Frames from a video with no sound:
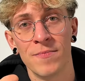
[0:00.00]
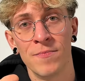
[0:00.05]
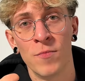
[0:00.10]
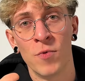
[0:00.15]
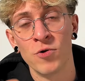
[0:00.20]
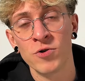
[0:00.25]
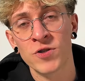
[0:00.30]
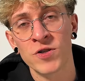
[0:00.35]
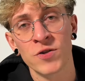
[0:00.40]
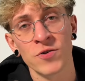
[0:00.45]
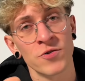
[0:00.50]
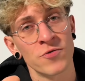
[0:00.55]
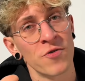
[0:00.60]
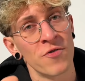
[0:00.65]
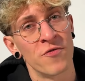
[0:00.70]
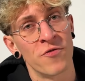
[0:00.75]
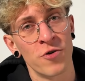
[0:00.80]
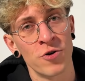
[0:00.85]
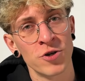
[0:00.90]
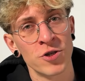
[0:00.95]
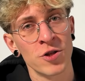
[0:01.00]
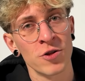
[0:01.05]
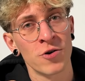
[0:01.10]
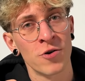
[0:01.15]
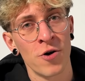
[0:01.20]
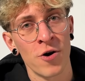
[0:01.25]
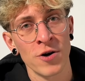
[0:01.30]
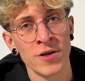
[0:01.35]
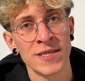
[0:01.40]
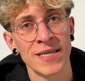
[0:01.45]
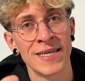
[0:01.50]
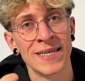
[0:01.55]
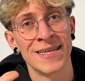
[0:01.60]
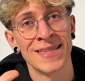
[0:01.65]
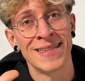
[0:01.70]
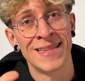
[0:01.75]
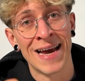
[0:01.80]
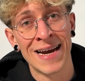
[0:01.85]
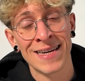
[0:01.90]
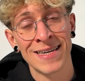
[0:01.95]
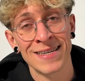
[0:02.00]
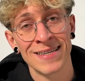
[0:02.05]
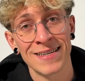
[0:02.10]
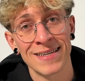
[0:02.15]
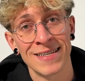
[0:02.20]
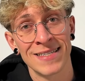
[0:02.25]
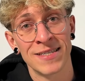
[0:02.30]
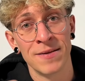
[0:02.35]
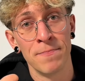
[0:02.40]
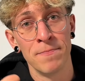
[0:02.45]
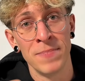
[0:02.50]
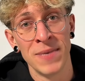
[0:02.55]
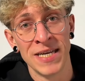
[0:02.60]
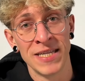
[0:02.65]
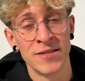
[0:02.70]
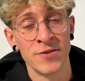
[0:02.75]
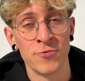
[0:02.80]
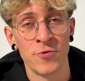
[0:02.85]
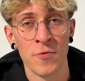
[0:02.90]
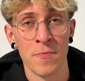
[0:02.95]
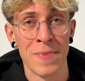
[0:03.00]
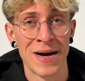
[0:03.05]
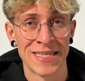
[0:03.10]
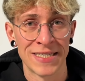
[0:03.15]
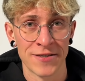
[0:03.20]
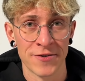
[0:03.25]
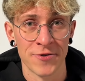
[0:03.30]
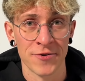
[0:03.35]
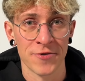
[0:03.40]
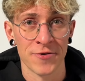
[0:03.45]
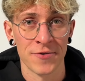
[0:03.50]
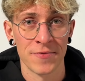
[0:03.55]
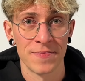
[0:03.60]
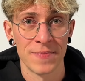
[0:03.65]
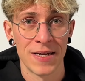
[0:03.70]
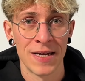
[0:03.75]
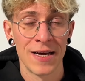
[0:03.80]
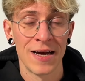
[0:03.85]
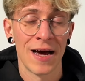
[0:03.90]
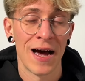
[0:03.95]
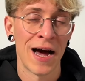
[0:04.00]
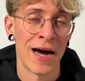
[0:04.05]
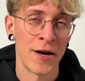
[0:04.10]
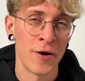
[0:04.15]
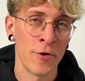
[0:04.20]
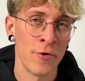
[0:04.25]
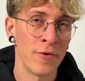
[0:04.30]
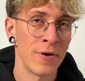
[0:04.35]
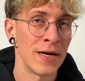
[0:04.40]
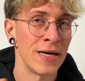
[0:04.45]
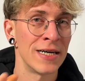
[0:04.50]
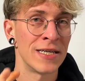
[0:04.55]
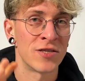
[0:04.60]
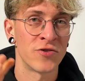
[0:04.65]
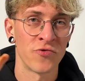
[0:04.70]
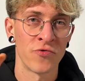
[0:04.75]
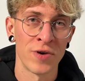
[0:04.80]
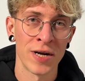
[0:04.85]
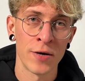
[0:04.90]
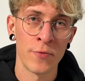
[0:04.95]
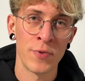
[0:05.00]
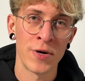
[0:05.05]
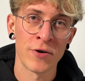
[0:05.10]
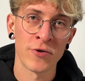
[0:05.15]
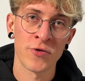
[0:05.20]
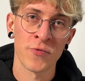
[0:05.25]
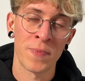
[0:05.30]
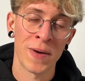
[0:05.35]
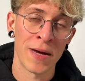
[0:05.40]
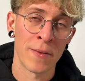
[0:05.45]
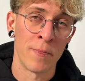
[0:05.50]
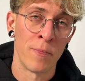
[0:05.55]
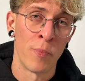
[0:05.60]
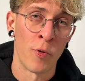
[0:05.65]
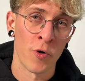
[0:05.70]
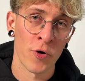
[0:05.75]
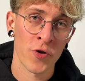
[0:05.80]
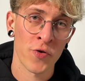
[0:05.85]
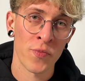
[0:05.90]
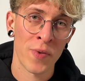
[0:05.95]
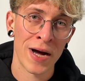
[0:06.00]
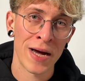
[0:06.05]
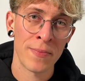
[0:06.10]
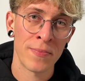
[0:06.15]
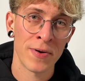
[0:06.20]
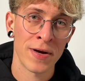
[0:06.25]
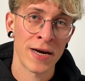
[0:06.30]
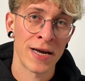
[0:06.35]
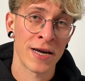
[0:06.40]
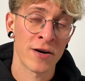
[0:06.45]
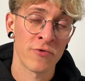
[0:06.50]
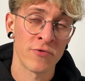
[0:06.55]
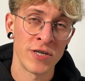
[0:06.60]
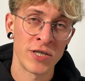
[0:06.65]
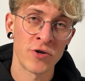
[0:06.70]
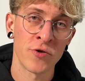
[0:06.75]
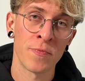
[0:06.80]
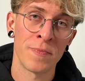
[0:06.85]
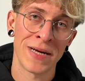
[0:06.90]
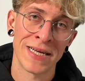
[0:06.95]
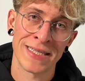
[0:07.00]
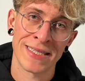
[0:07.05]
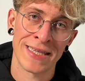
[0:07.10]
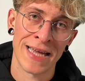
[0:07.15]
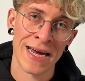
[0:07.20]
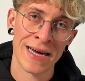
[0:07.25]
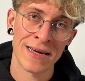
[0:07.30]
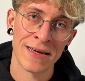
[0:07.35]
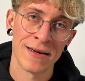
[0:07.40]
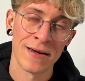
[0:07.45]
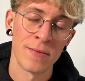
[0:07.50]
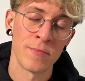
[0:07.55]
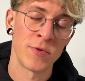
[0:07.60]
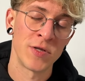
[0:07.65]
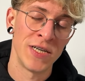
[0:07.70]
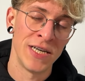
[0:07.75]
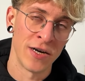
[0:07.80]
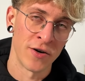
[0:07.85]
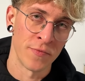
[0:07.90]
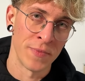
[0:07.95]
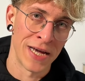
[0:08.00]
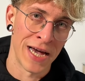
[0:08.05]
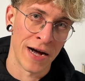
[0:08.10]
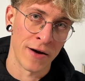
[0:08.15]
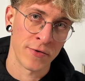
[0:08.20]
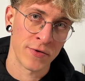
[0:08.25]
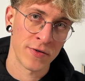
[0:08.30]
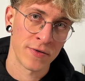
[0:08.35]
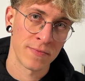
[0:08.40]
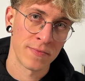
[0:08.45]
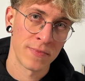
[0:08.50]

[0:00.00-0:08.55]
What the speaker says: Most controversial card in the deck is the Meathook Massacre. I know it's really weird to play a board wipe in a creature-based deck, but hear me out.